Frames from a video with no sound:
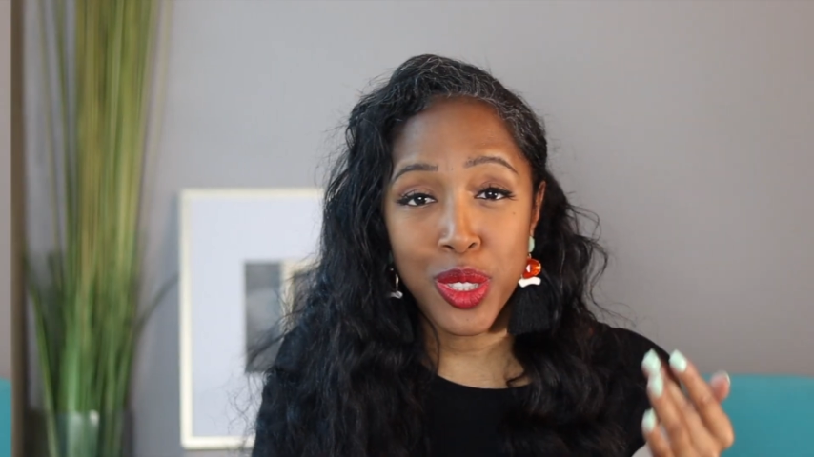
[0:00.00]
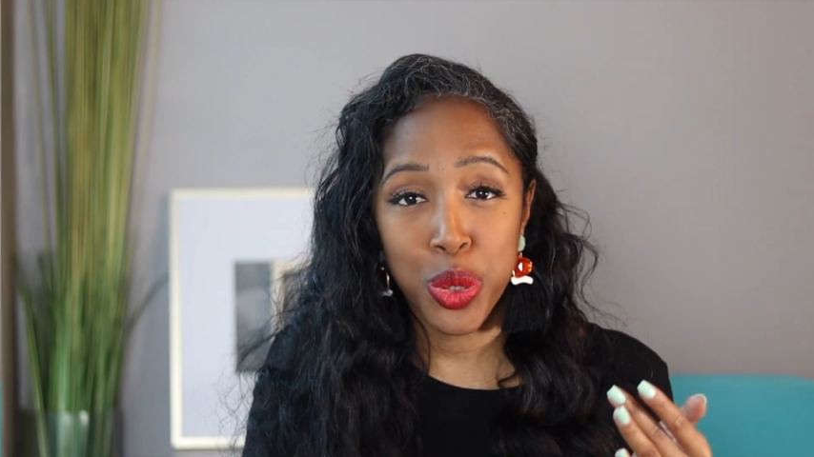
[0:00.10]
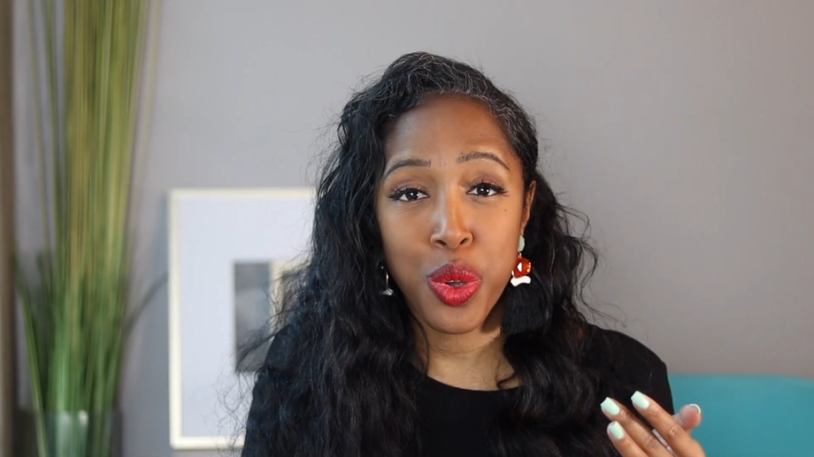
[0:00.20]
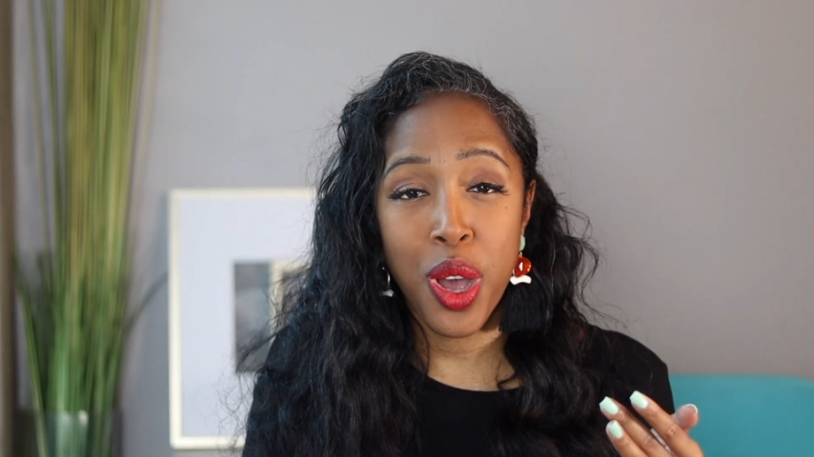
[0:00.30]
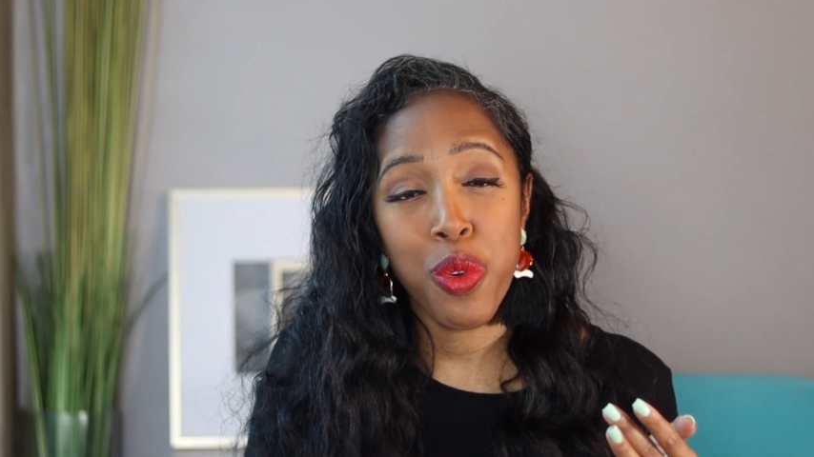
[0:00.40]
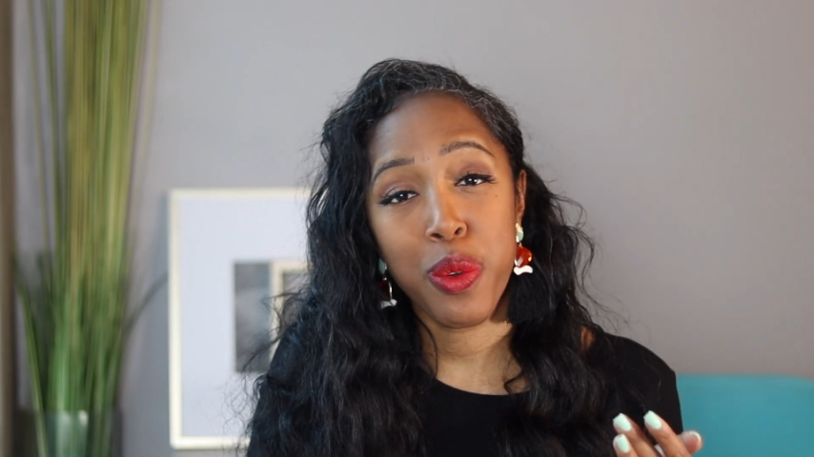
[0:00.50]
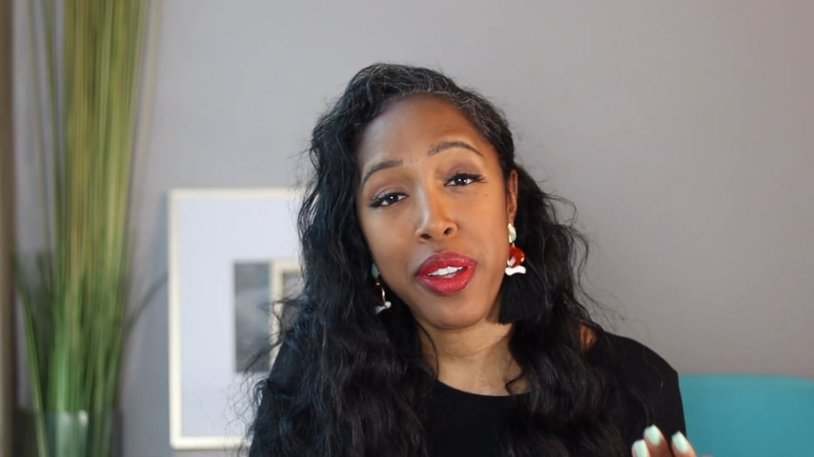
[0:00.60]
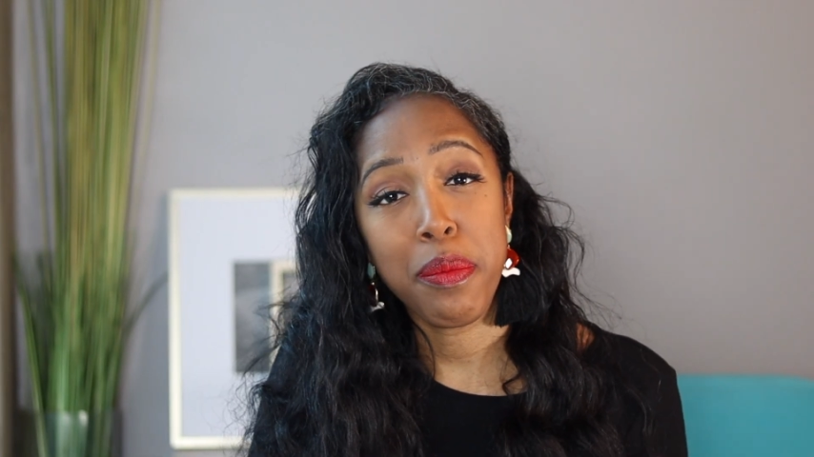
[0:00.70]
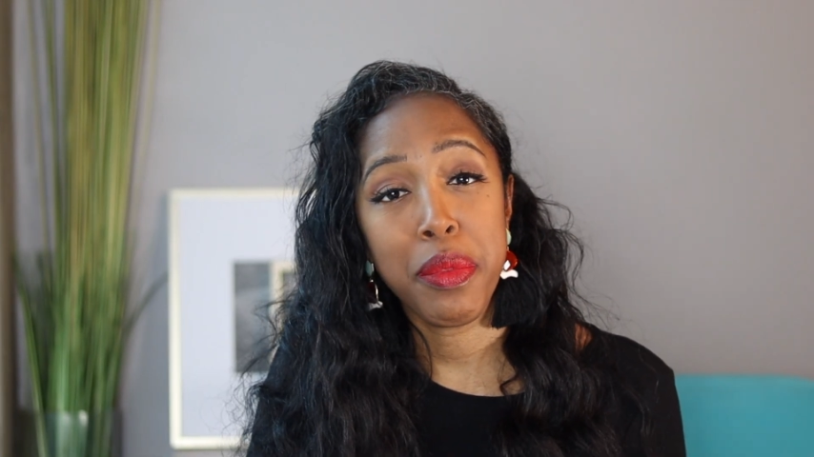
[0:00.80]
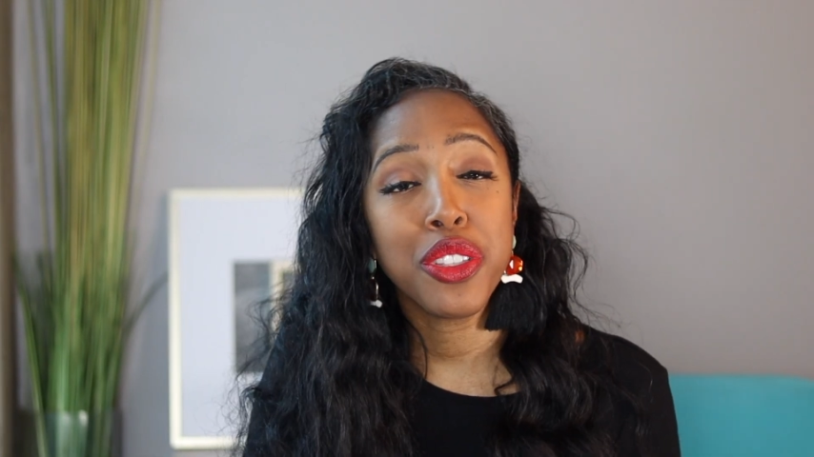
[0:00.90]
tool I want to
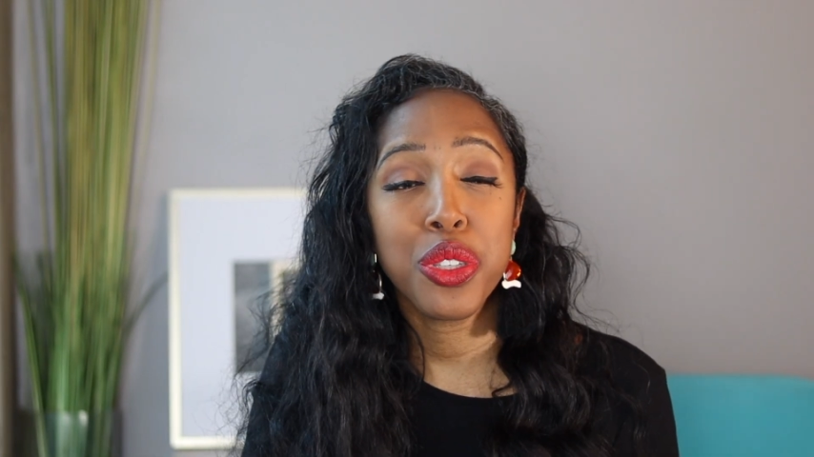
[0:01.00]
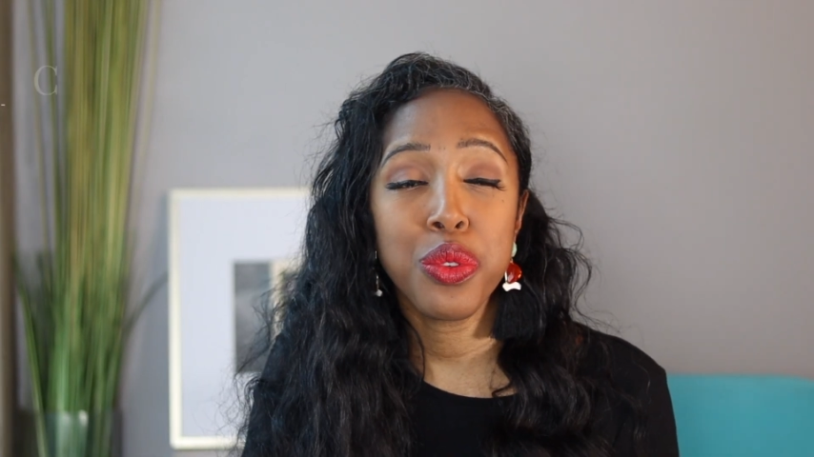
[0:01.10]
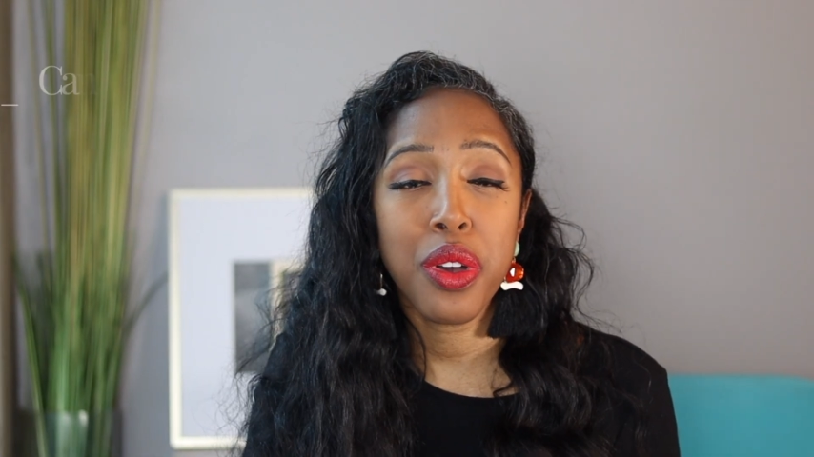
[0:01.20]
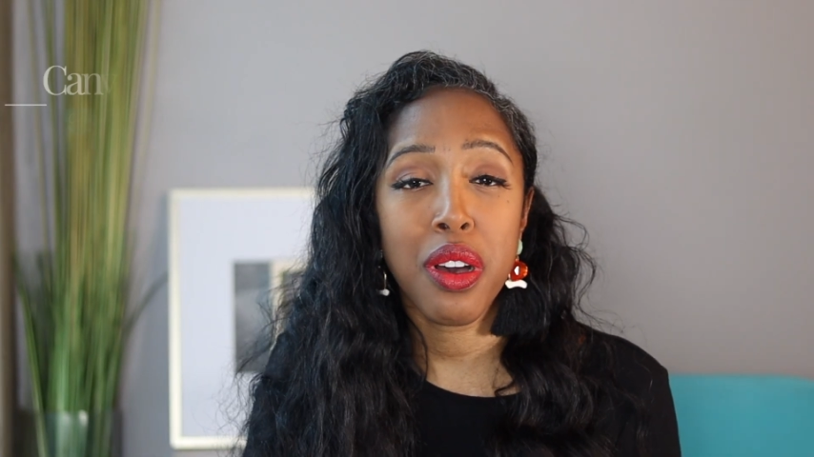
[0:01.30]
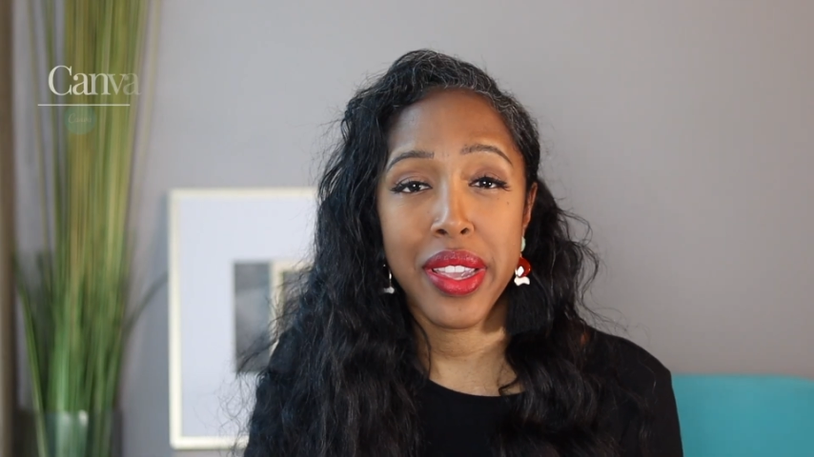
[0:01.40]
recommend to you all